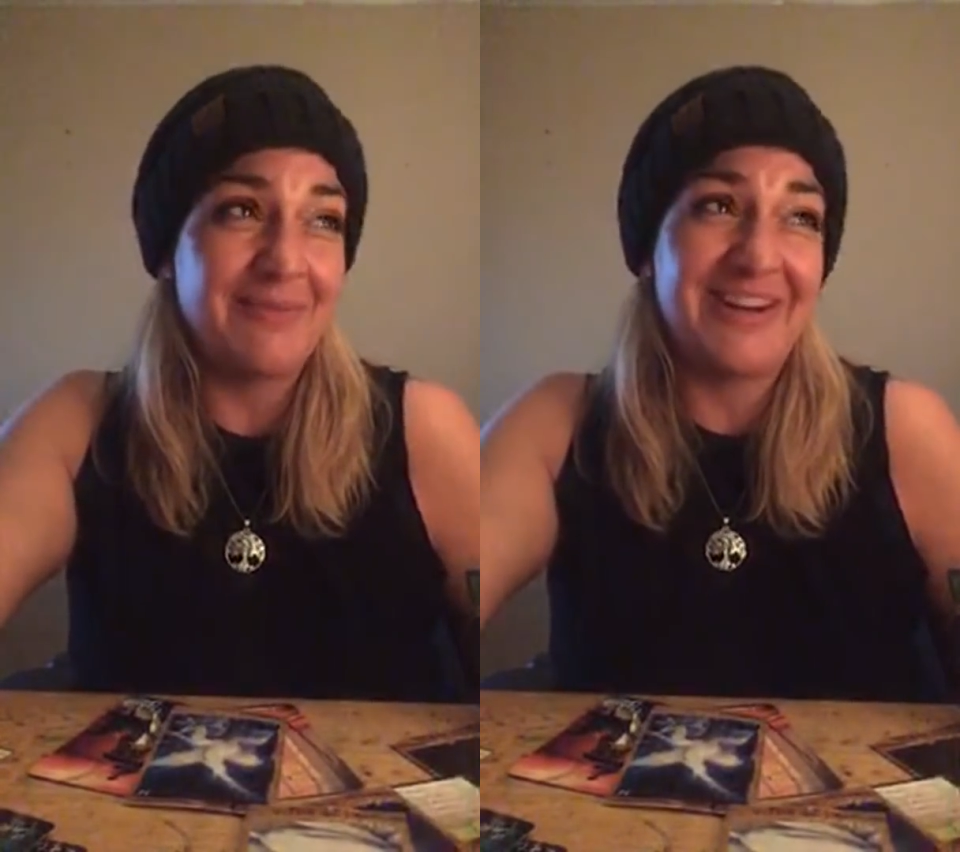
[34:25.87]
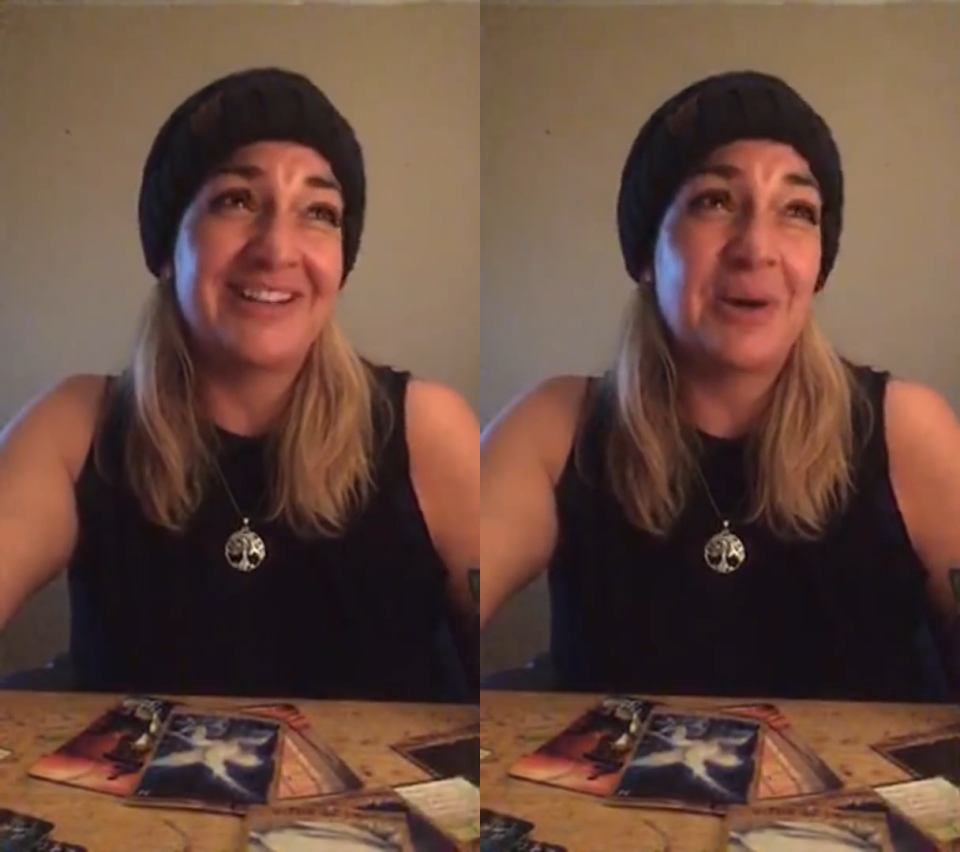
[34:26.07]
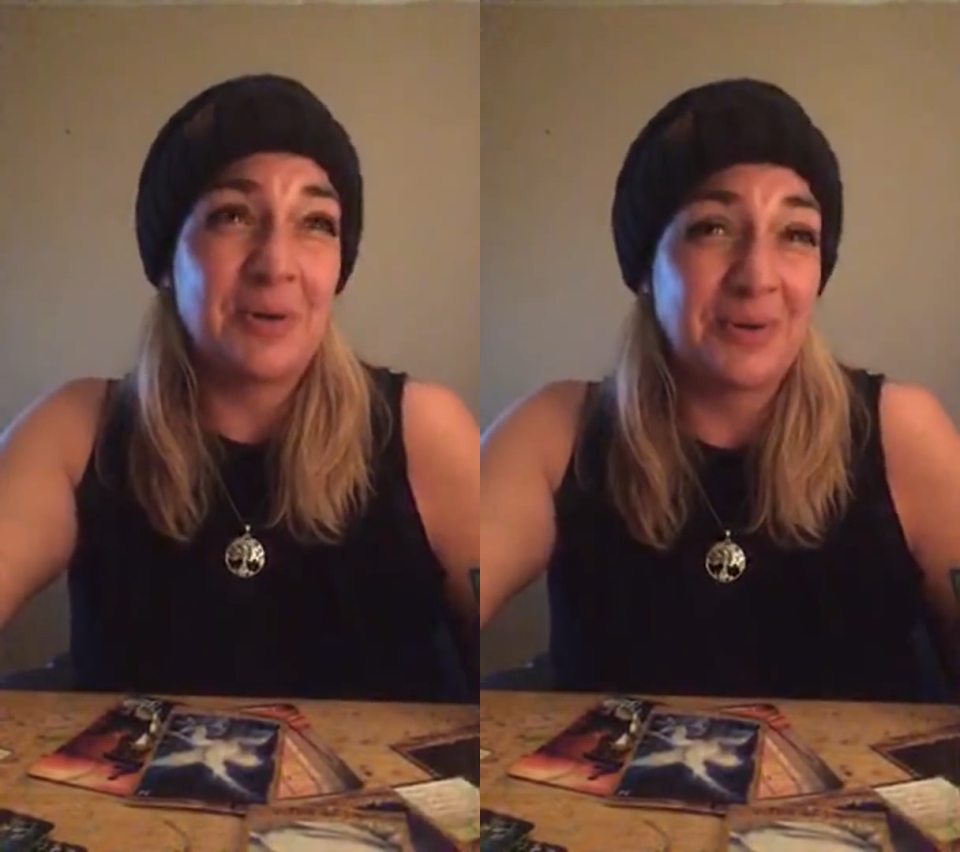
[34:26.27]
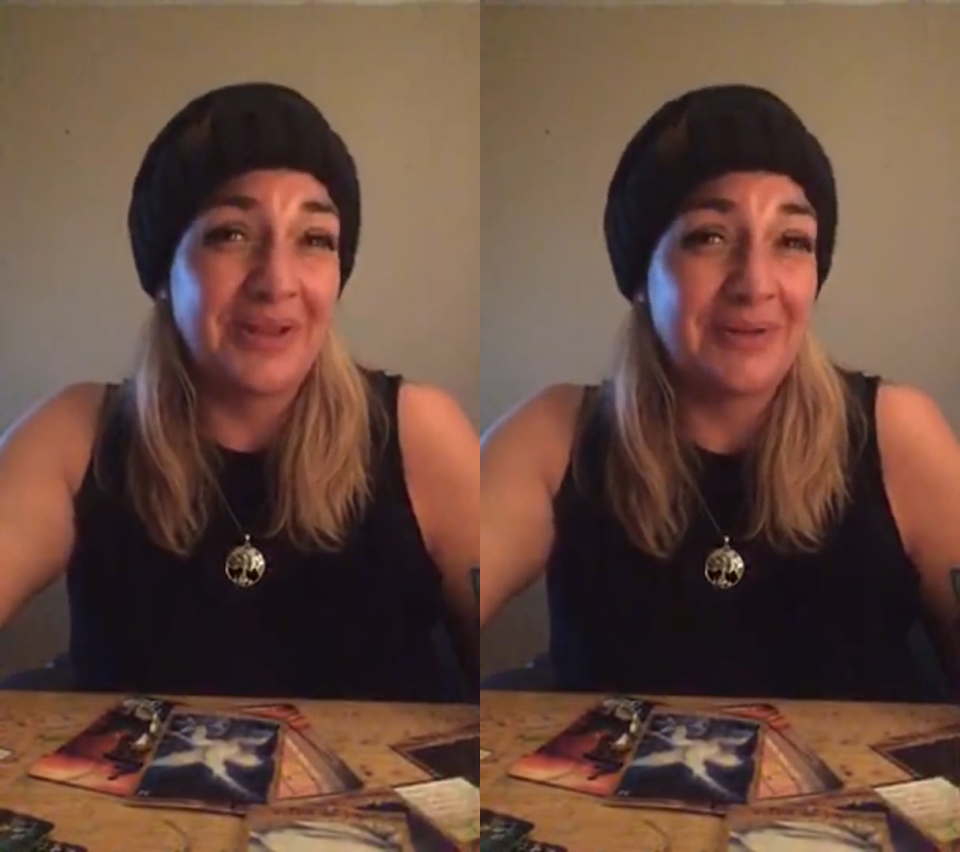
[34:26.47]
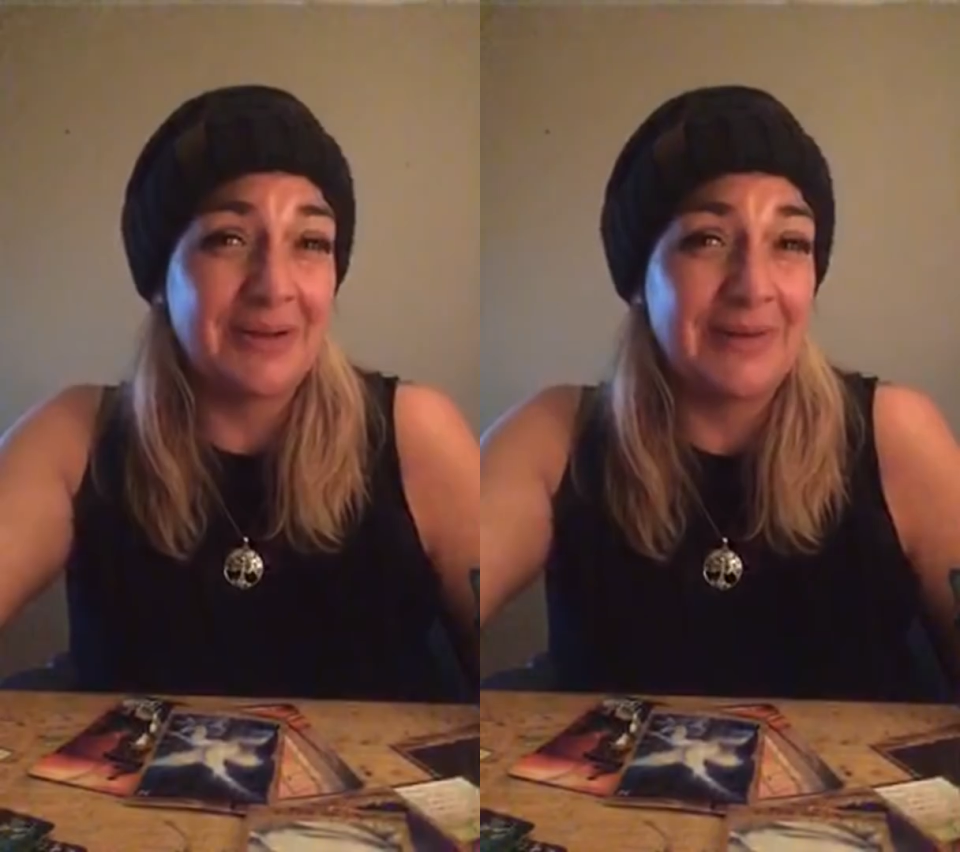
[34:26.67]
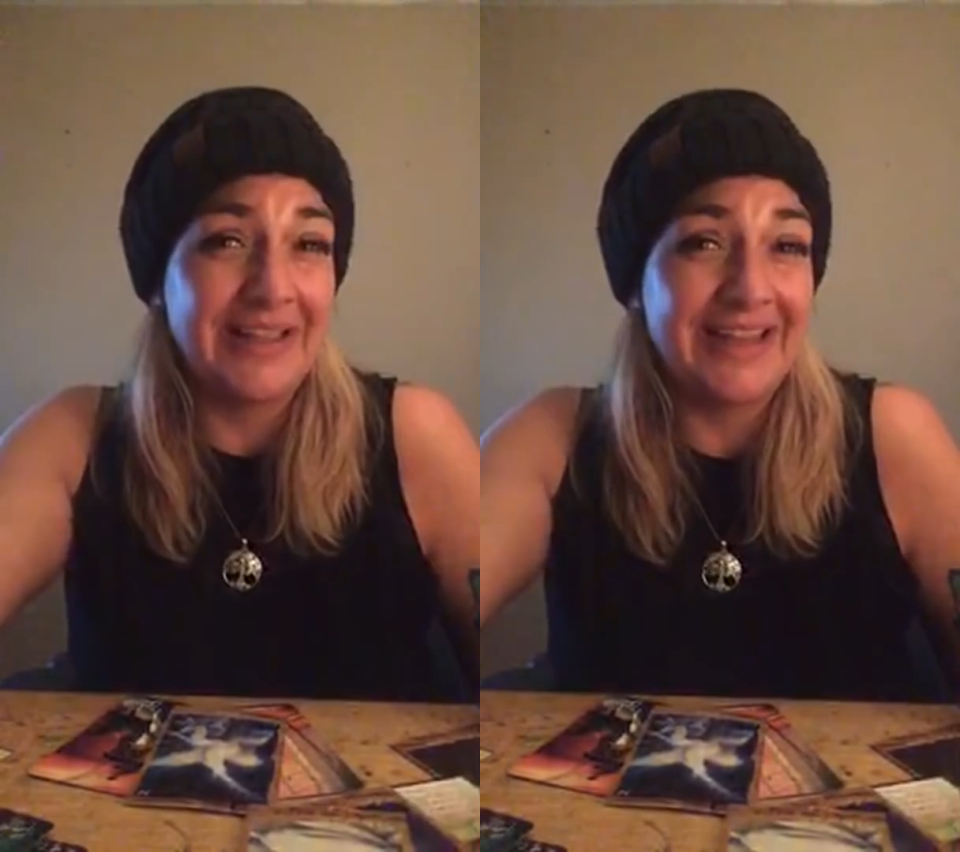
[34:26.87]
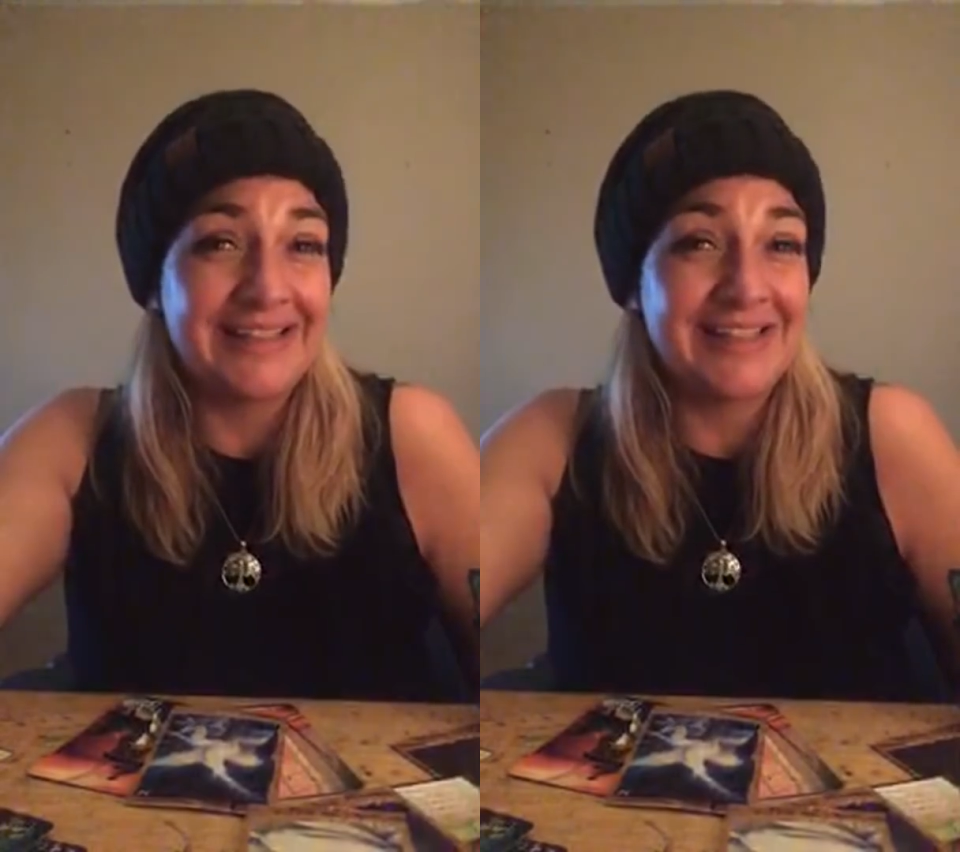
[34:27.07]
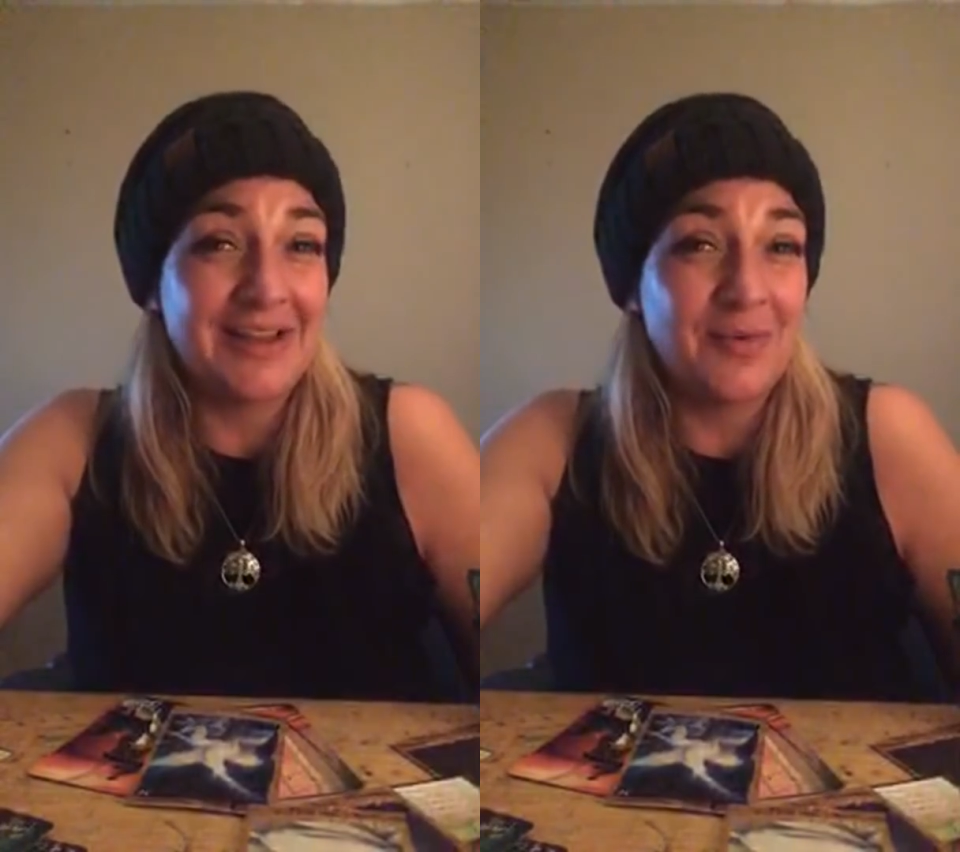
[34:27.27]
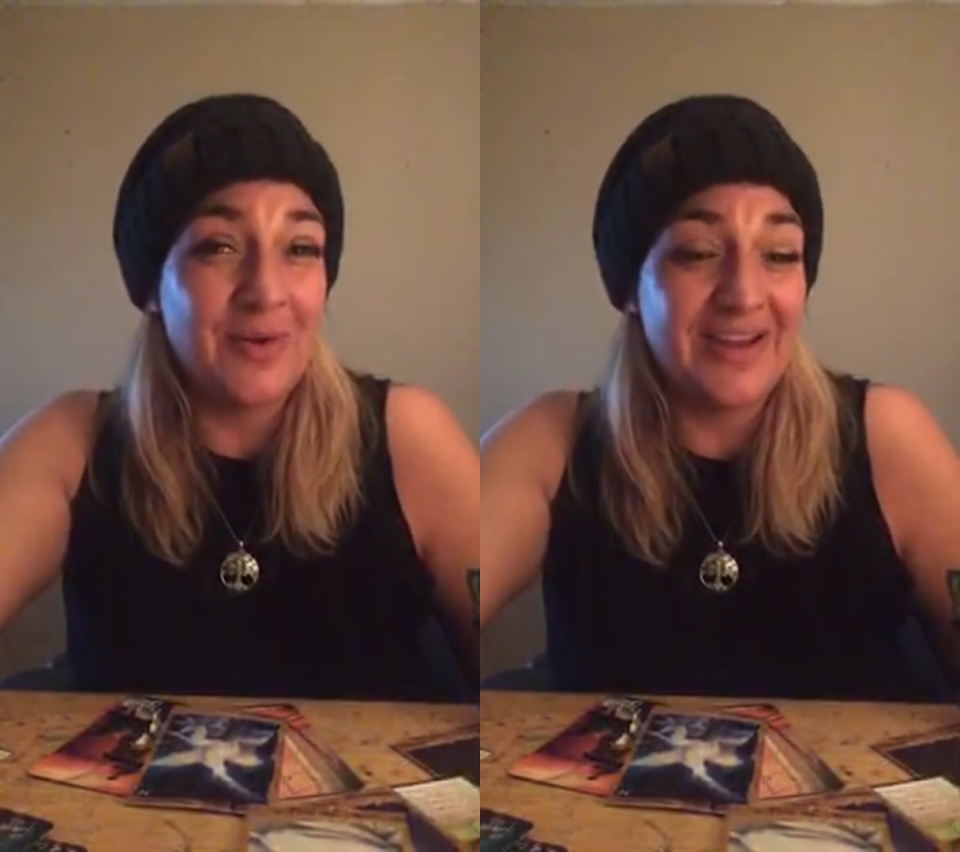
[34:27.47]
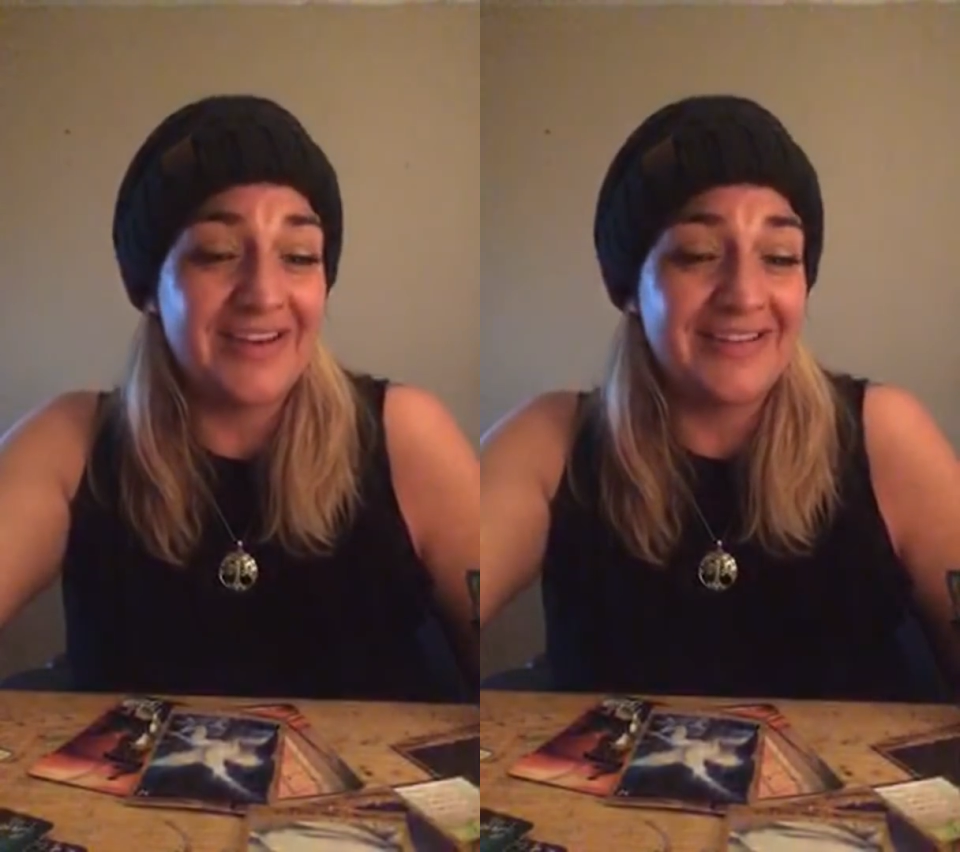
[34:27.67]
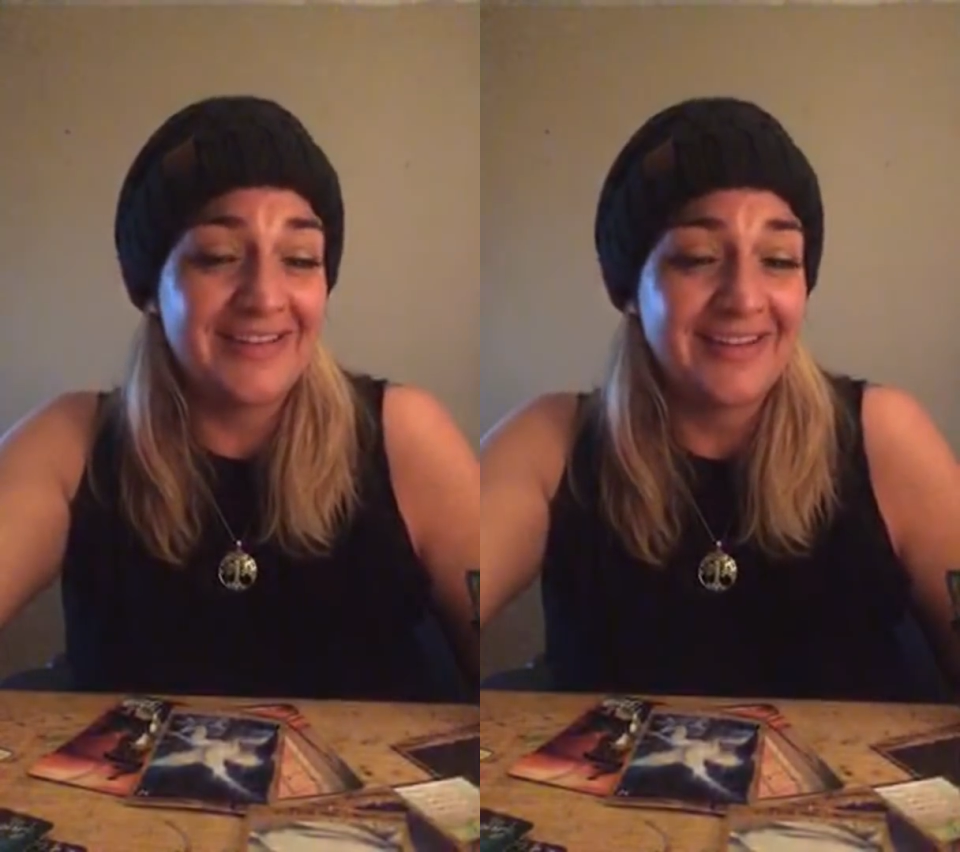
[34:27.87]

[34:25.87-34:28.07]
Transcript: but I totally want to be like, it's the one.